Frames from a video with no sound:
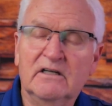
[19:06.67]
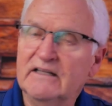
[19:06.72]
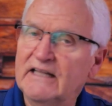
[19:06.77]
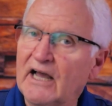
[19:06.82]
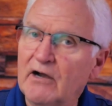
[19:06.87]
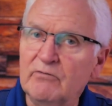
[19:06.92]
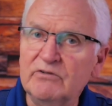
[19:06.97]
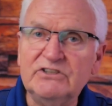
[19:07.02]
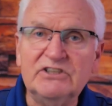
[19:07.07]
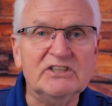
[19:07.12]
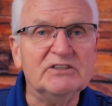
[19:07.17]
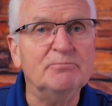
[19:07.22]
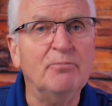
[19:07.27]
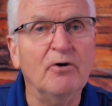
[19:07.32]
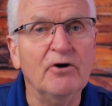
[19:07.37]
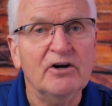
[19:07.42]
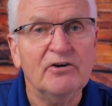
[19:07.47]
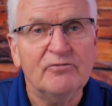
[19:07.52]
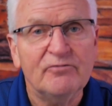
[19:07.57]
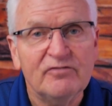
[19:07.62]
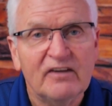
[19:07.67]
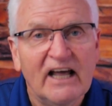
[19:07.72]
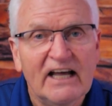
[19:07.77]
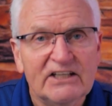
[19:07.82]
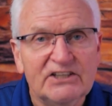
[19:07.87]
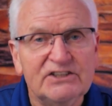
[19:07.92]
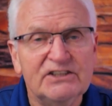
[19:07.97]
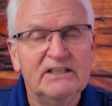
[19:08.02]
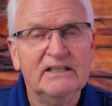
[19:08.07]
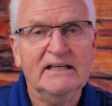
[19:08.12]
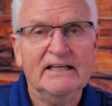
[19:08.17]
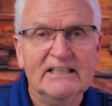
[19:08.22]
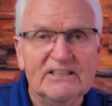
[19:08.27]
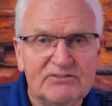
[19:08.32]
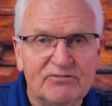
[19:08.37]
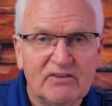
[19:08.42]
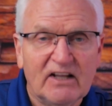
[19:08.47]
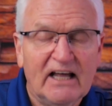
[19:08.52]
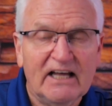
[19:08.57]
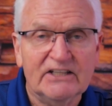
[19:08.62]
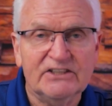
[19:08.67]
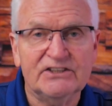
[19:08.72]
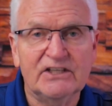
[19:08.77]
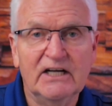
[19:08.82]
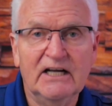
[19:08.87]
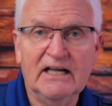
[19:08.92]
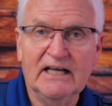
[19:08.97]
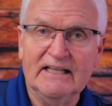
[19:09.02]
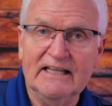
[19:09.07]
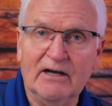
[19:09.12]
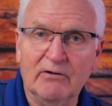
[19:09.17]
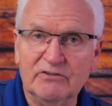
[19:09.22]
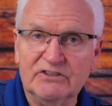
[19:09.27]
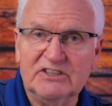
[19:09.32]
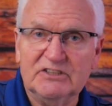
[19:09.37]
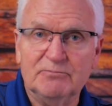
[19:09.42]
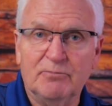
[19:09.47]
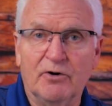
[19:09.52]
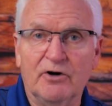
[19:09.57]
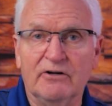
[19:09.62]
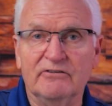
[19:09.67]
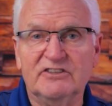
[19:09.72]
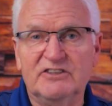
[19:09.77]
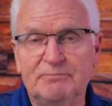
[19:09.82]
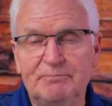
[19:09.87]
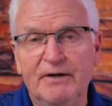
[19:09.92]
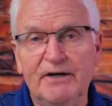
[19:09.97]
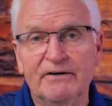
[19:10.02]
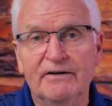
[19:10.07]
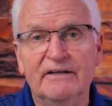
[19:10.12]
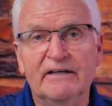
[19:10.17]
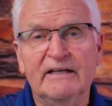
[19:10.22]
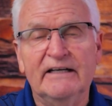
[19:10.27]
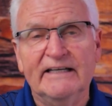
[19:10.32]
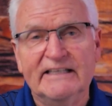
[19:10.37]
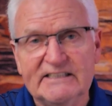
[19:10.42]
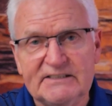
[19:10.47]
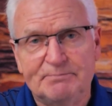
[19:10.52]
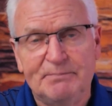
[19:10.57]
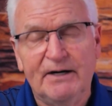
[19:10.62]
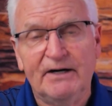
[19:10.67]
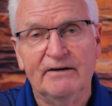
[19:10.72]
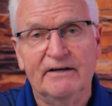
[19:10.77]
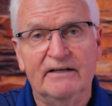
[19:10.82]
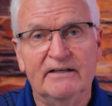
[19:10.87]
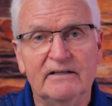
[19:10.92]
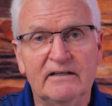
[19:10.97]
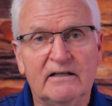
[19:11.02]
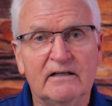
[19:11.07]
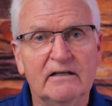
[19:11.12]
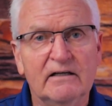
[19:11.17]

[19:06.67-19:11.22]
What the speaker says: That which is born of flesh is flesh, and that which is born of spirit is spirit.